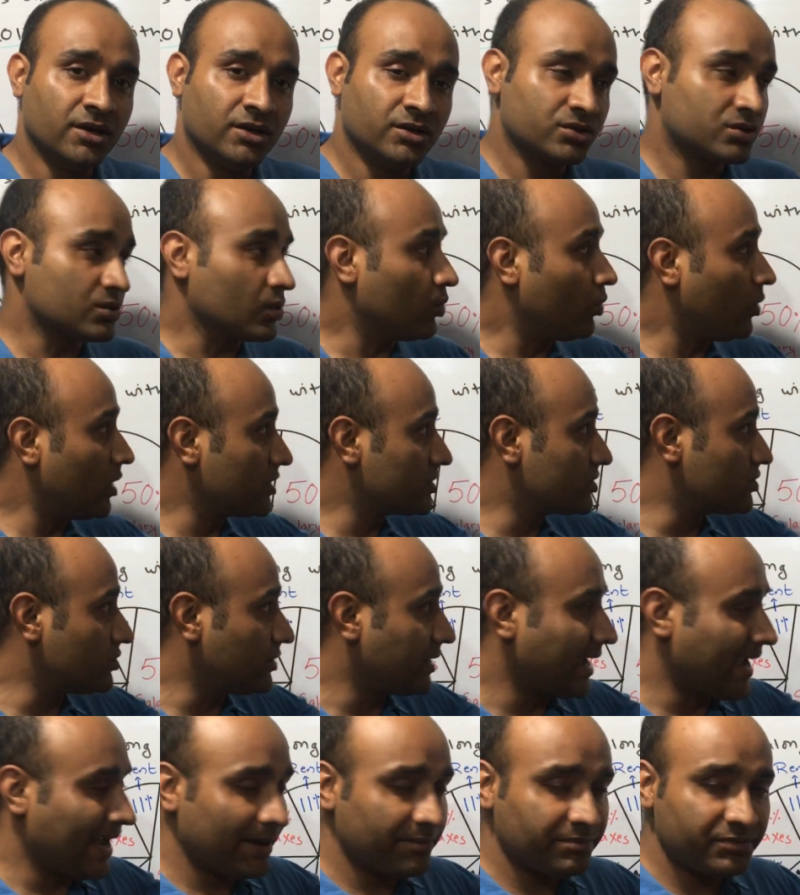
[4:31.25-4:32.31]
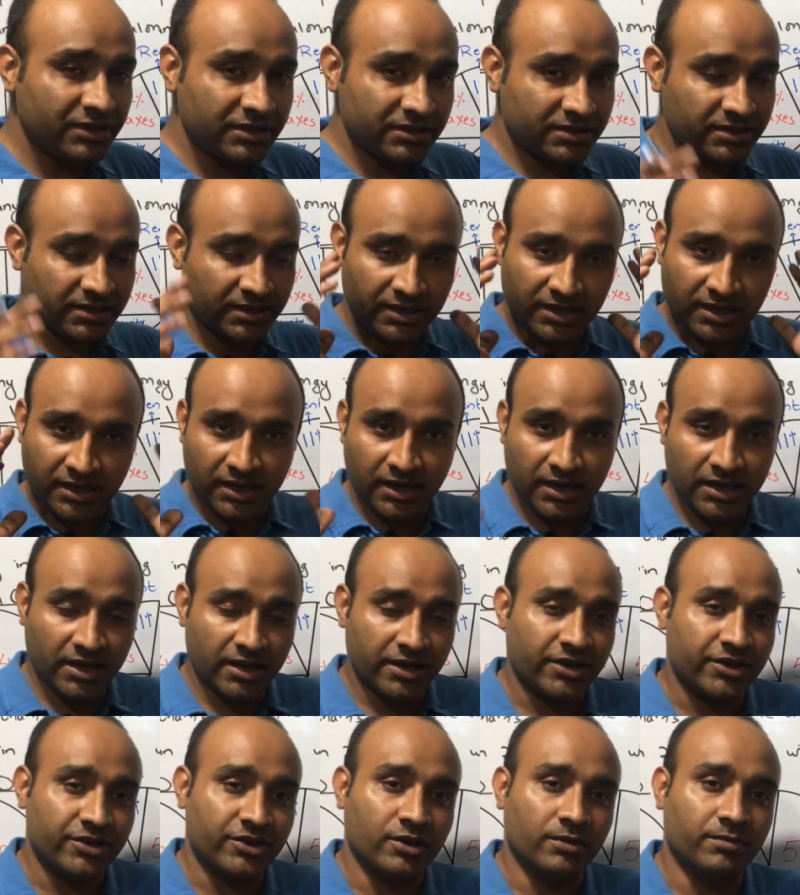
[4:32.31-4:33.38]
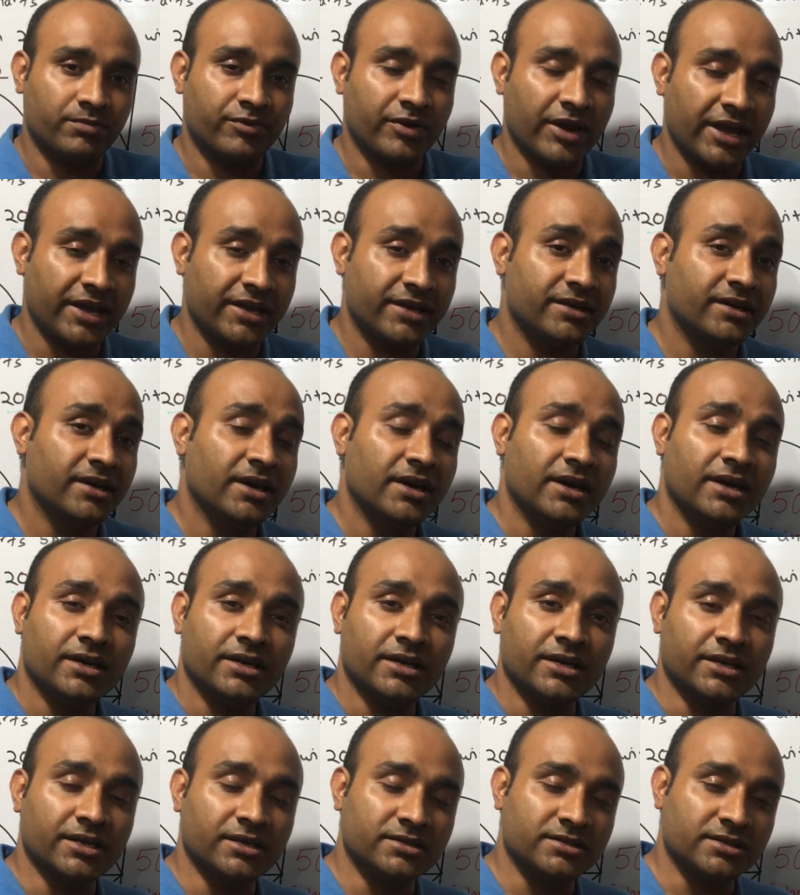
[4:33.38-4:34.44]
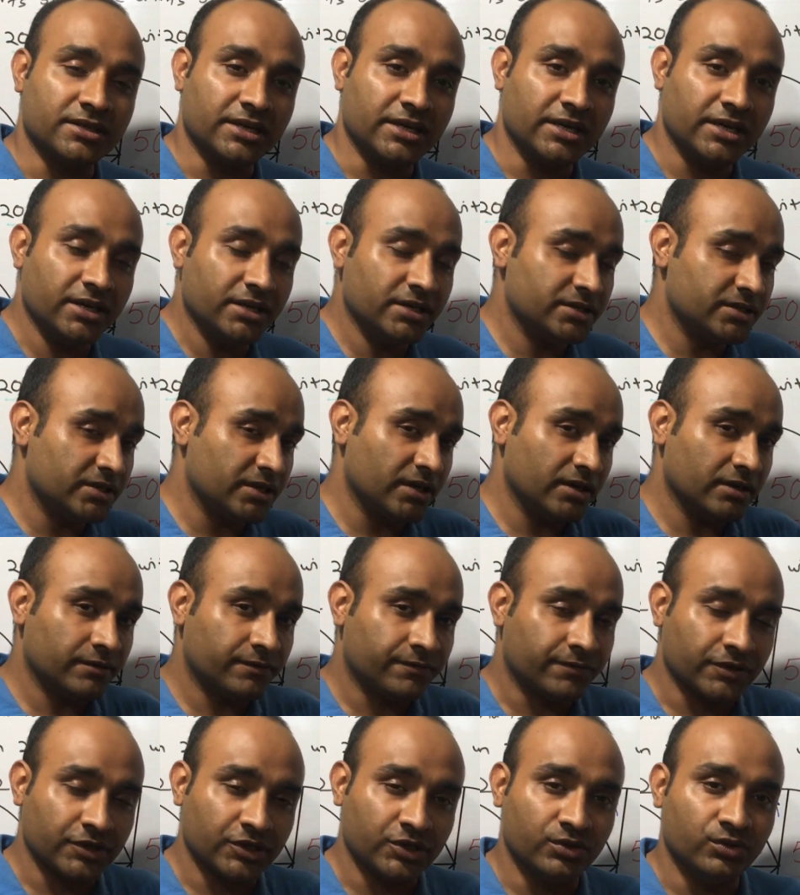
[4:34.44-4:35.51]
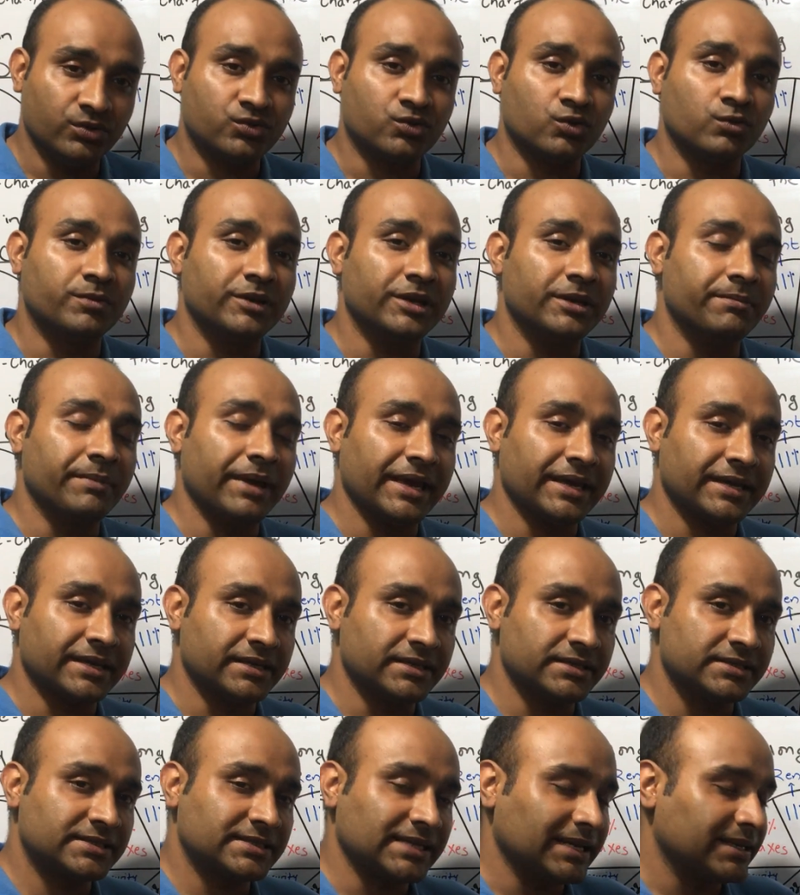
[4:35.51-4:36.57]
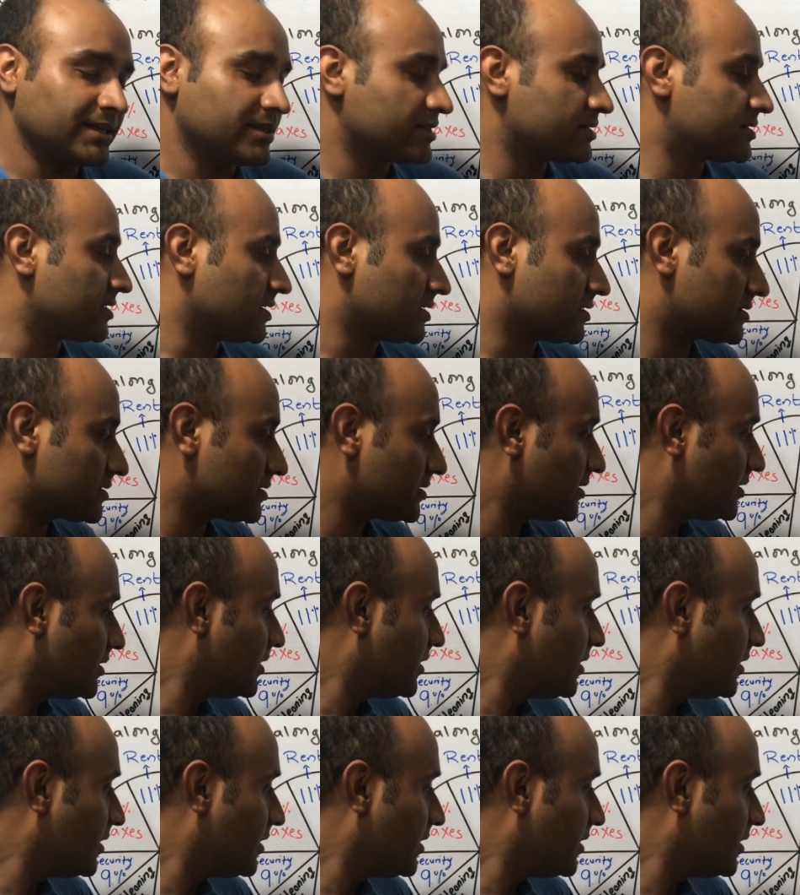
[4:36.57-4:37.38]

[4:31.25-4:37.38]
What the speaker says: So once you have this clear in your brain, it is easier for you to be making sentences.